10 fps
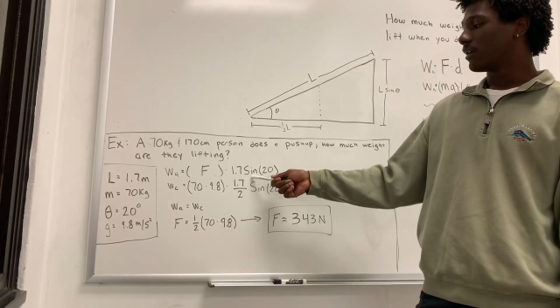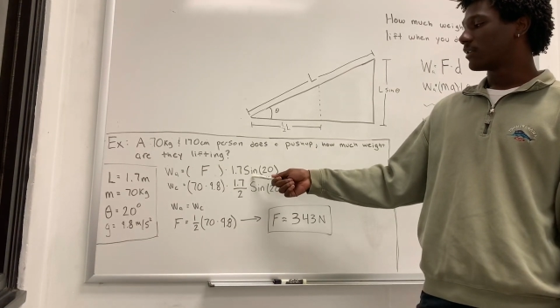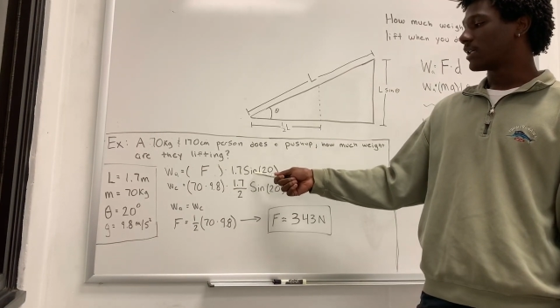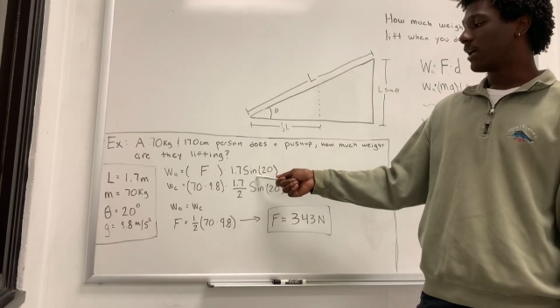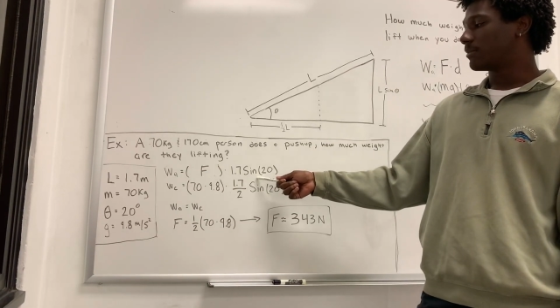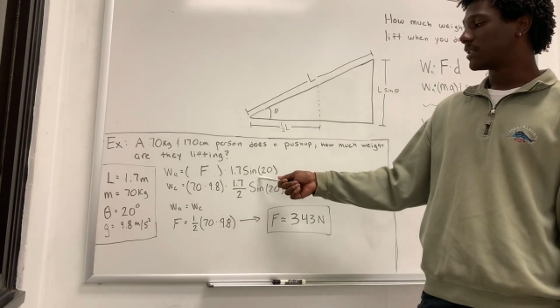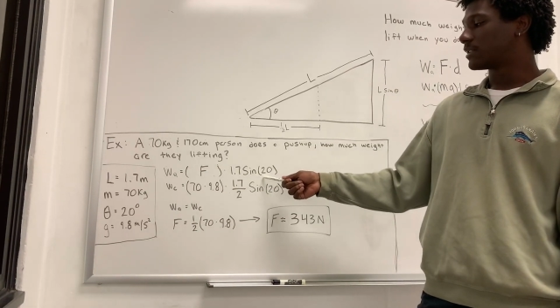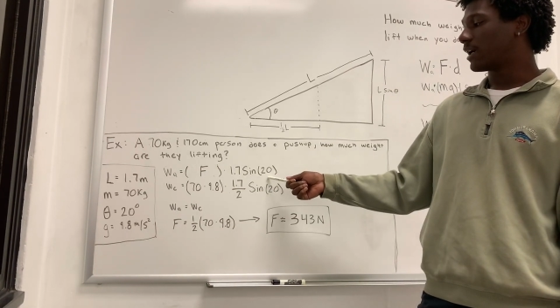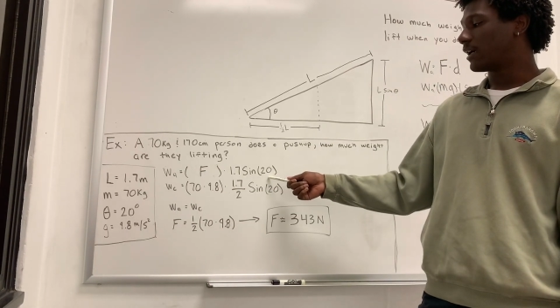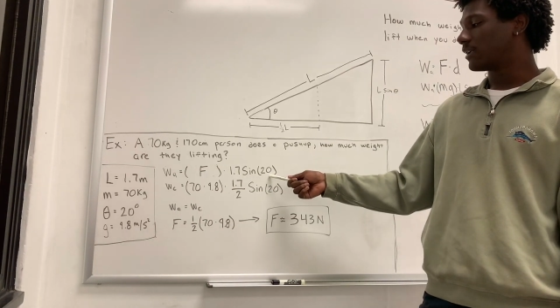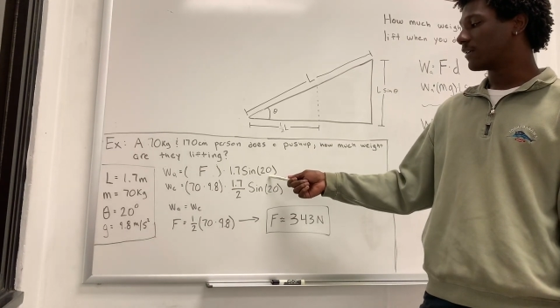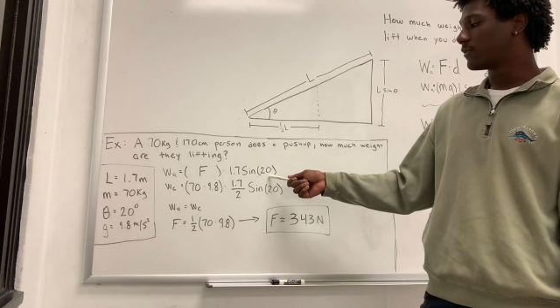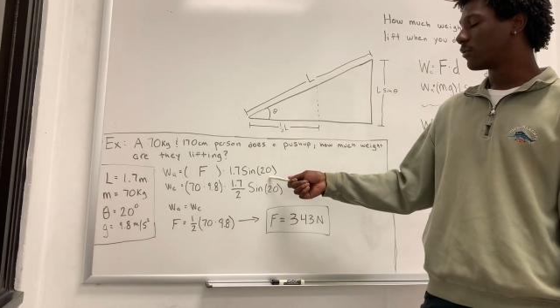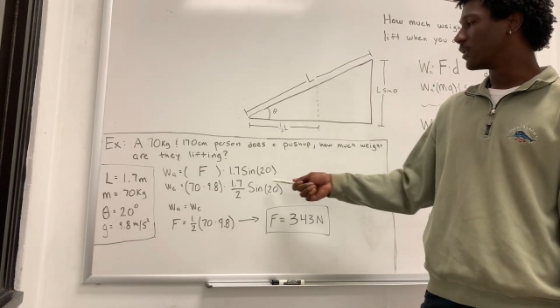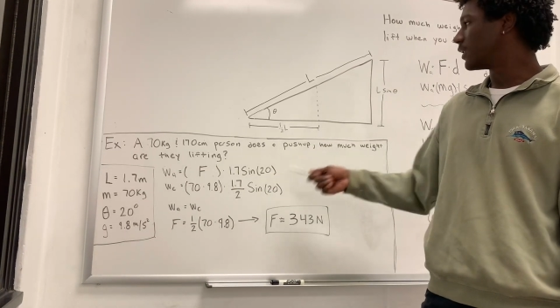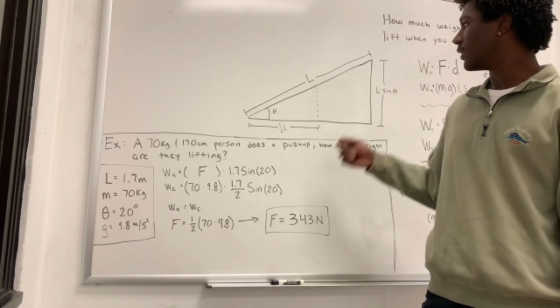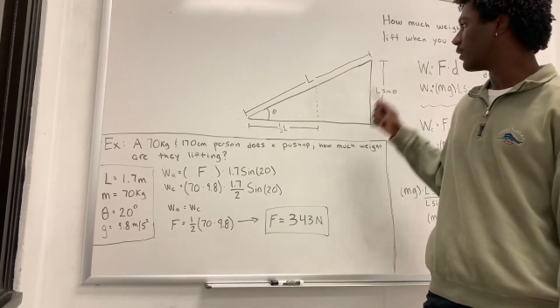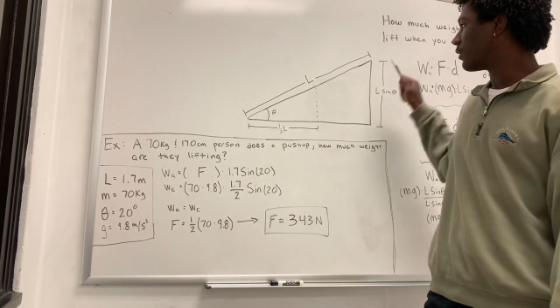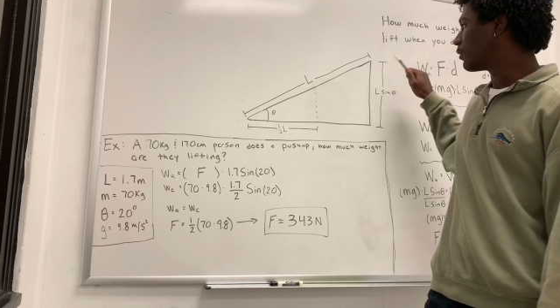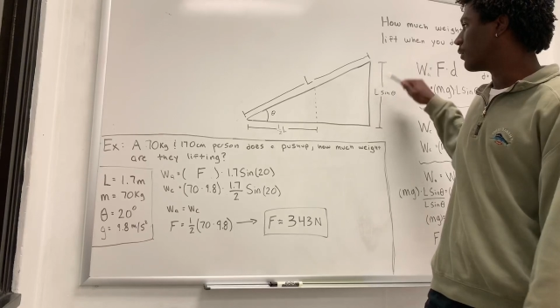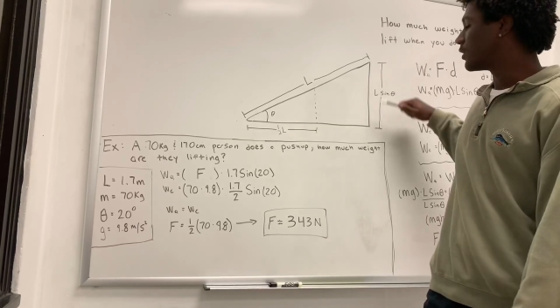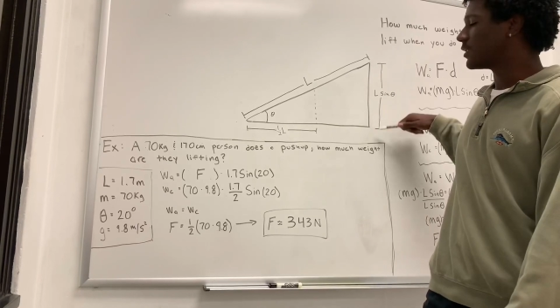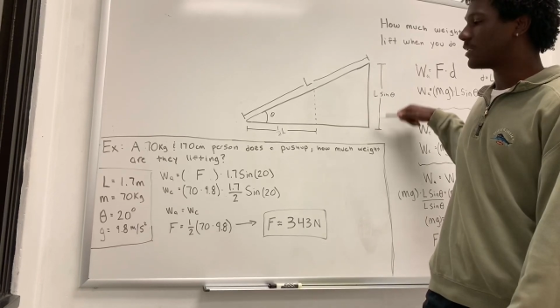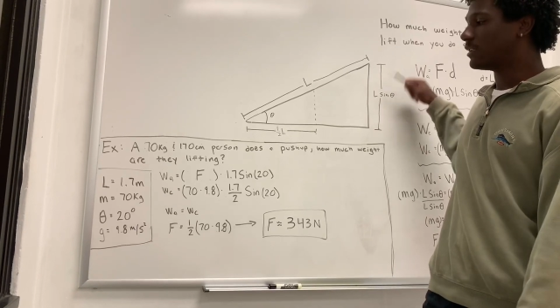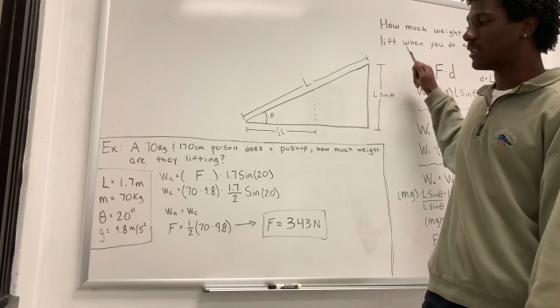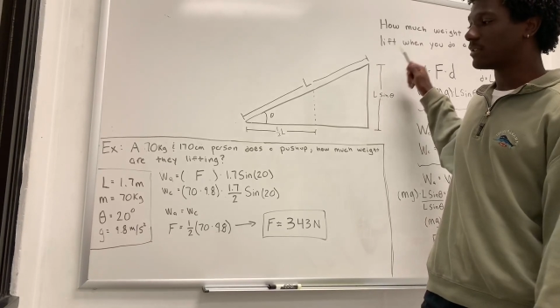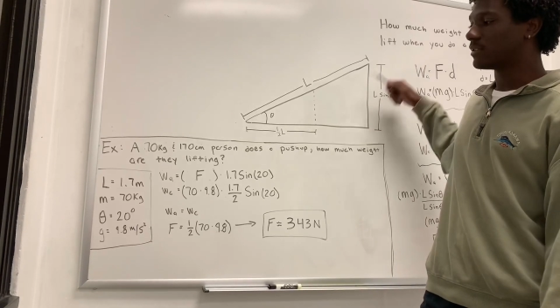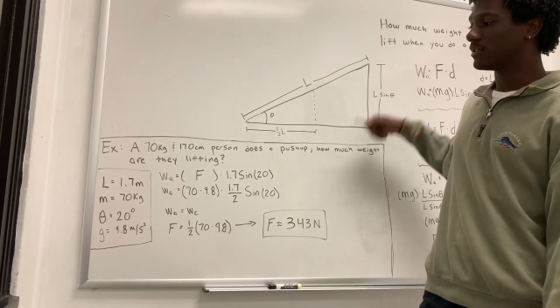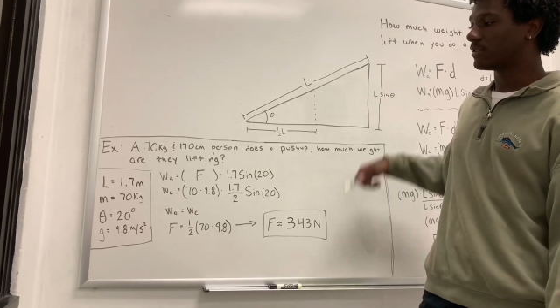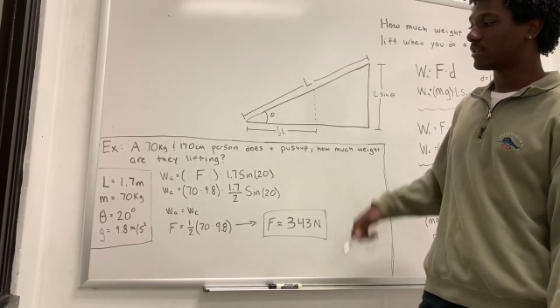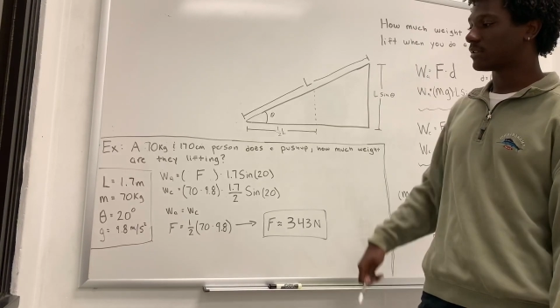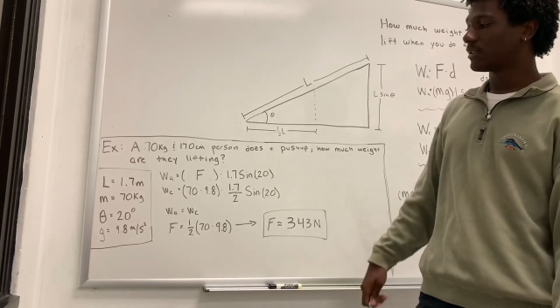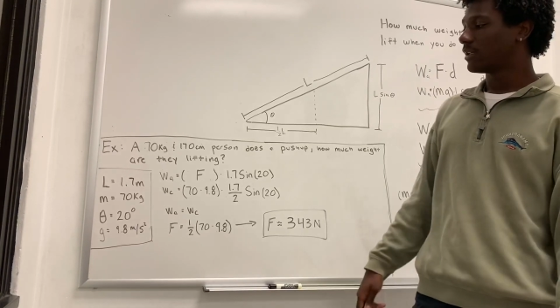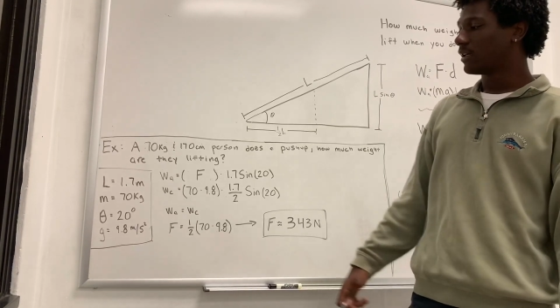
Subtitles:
times sine of 20, which is the distance.